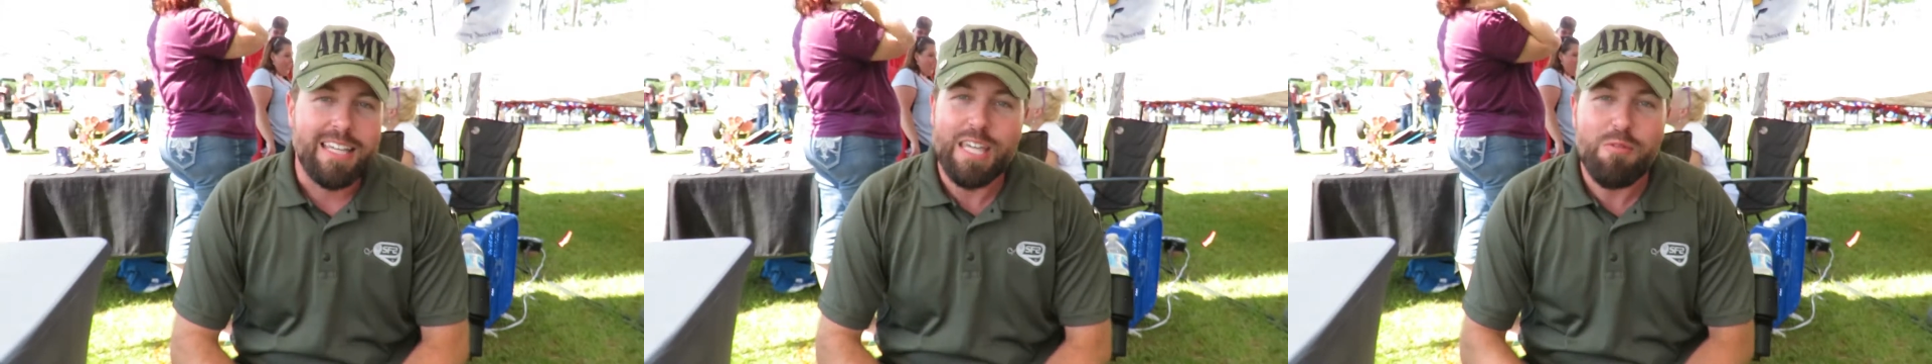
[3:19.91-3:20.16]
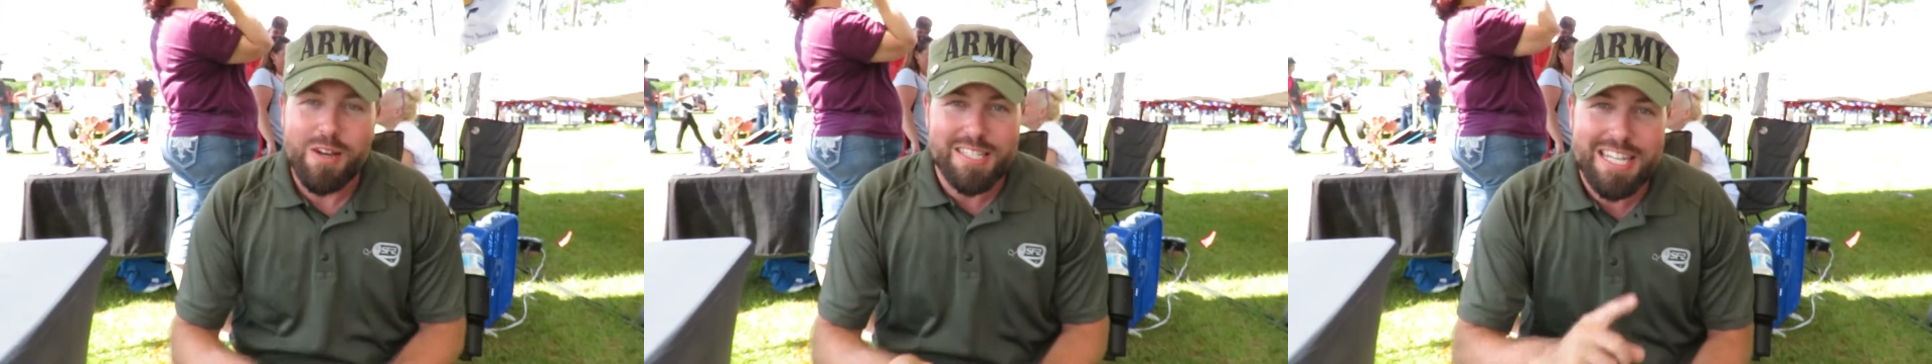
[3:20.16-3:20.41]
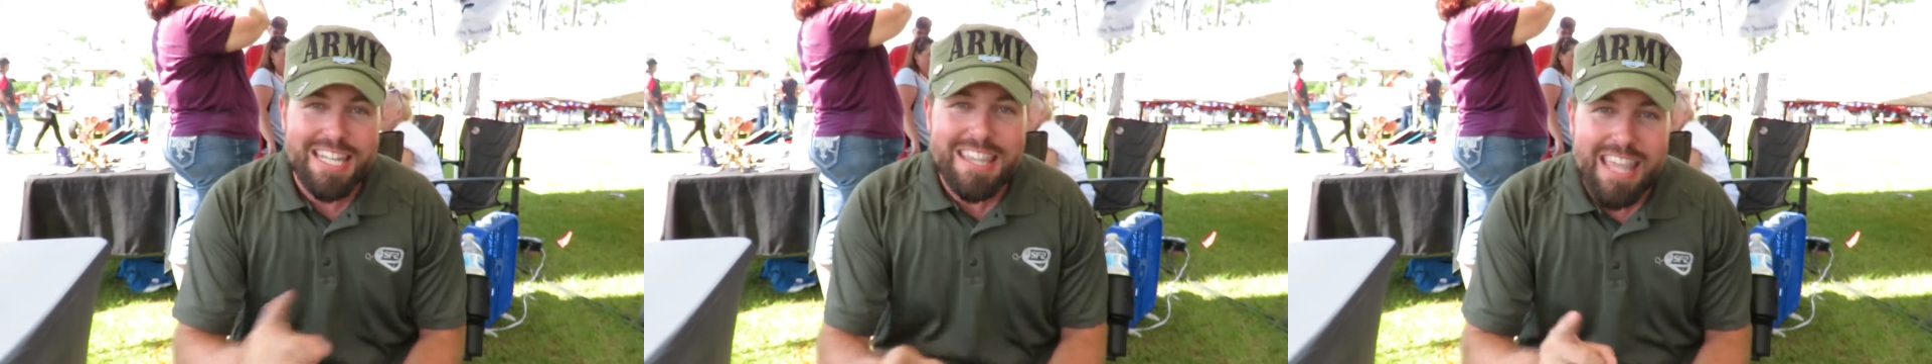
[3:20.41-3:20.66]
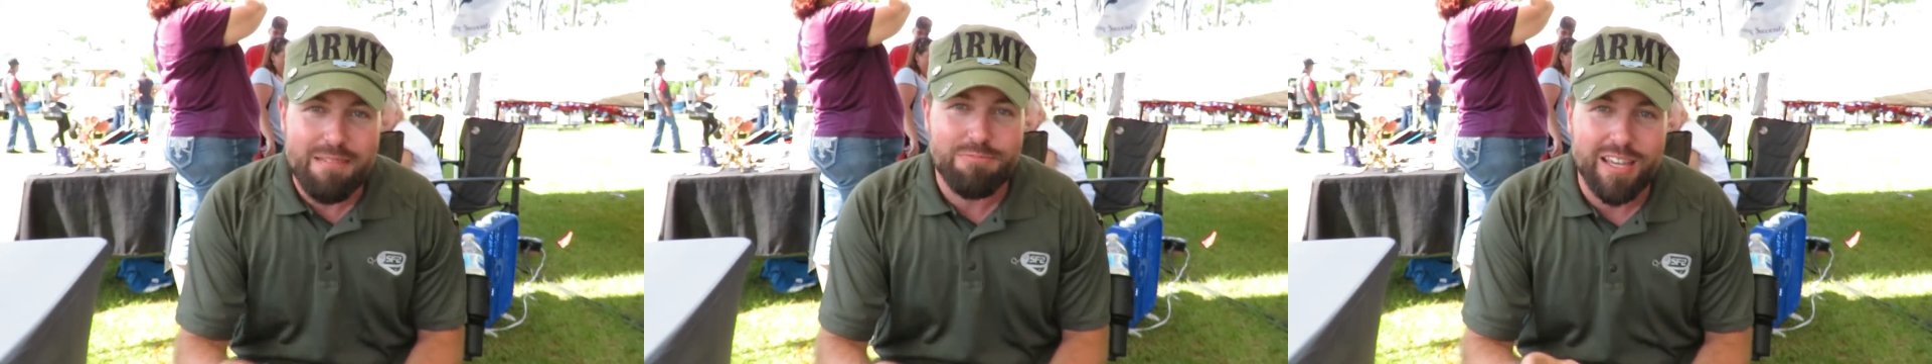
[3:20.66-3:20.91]
He wasn't in
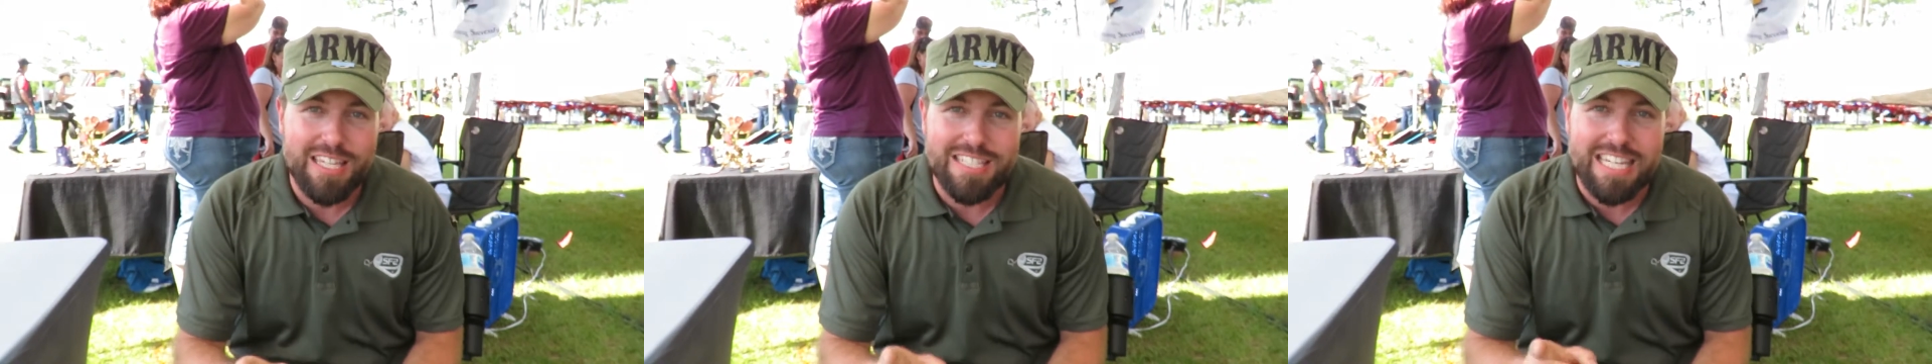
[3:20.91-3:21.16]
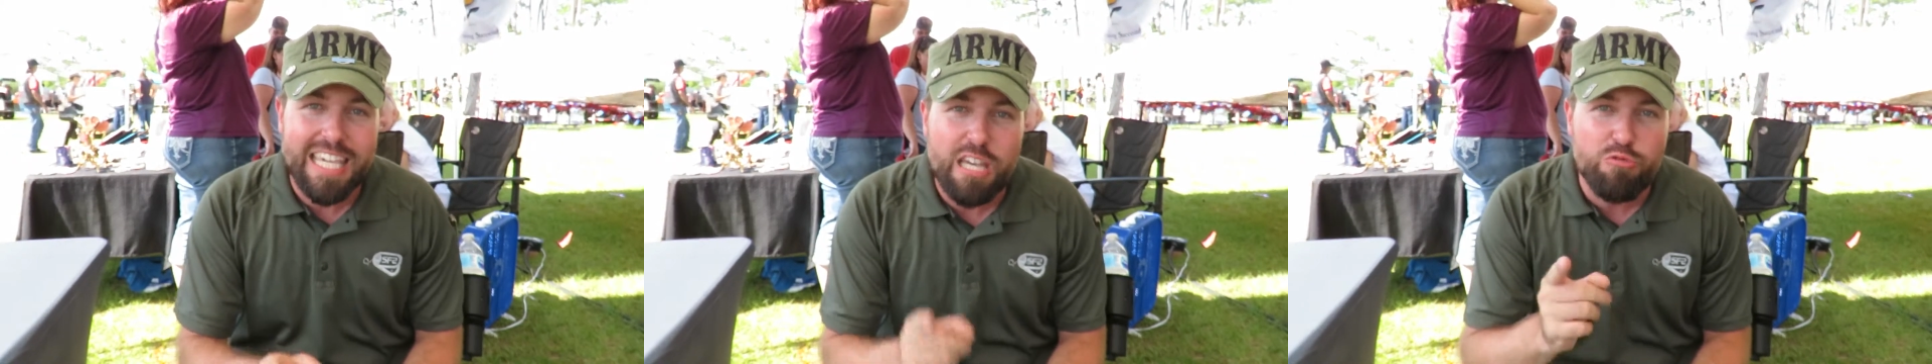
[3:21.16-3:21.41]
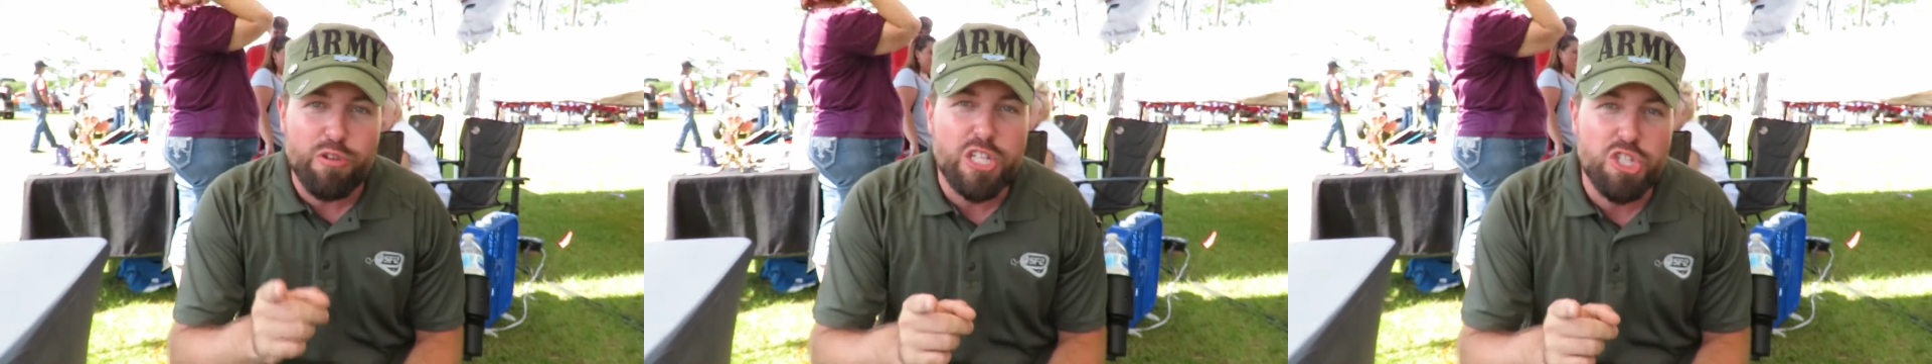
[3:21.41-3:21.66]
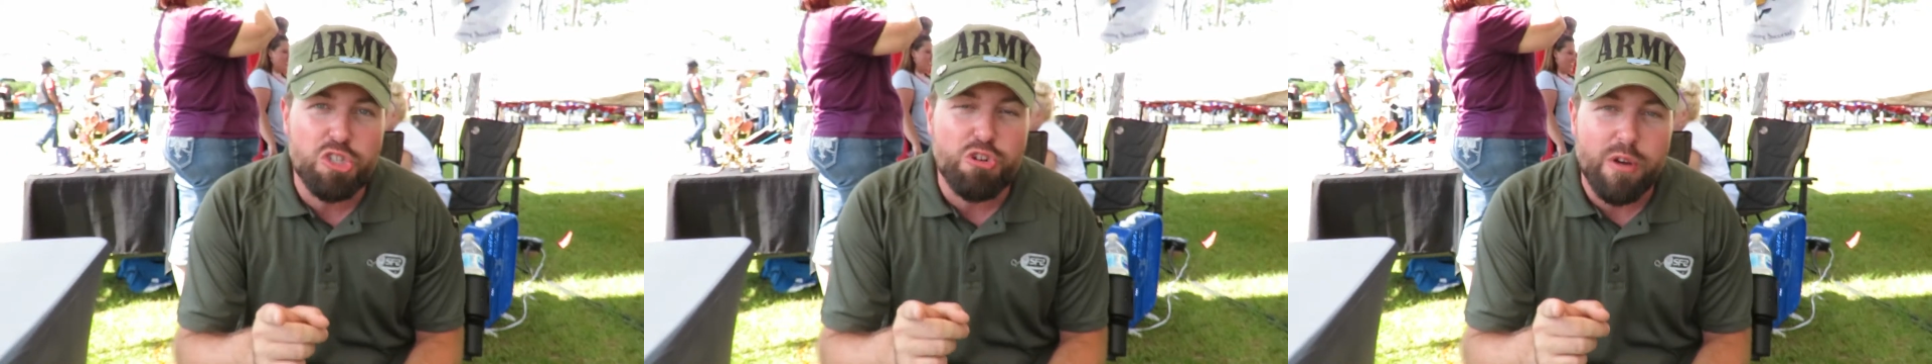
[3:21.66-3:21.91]
that place and he had
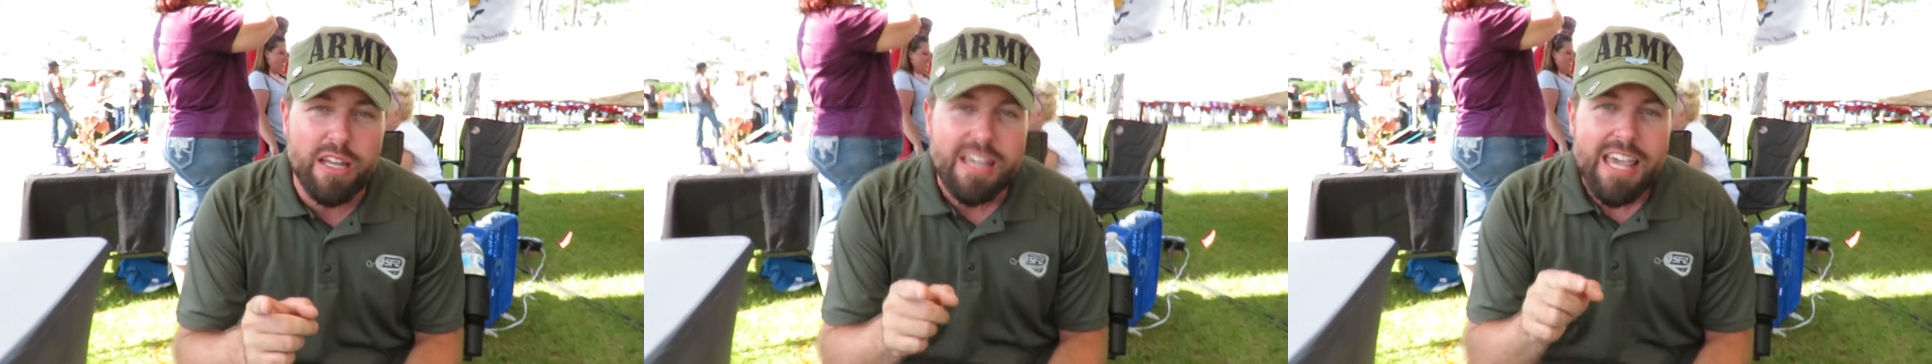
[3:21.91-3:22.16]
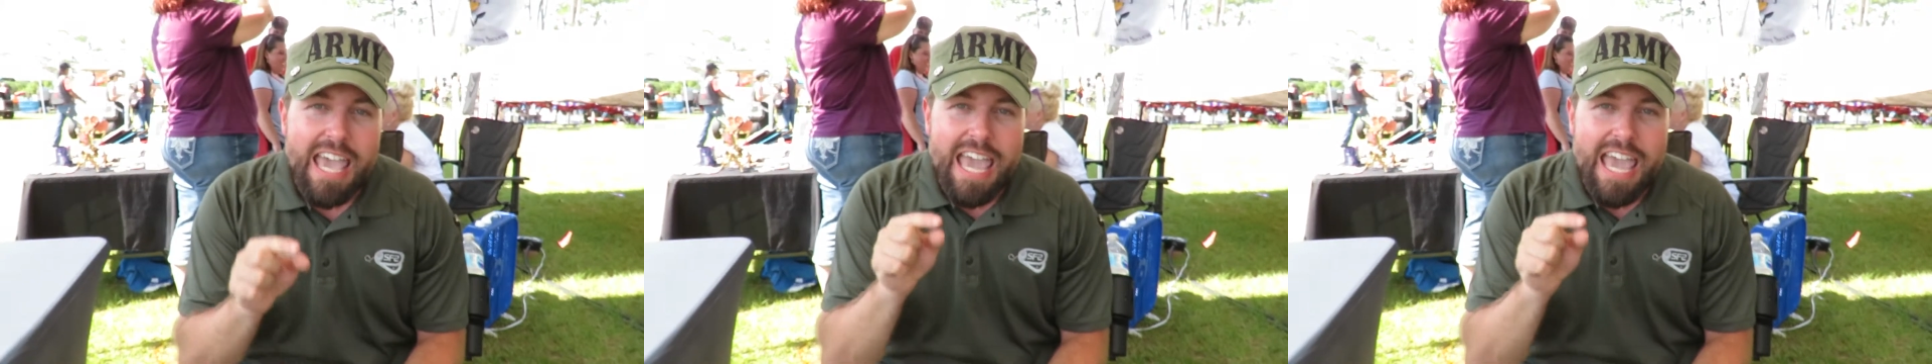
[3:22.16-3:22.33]
reached through it,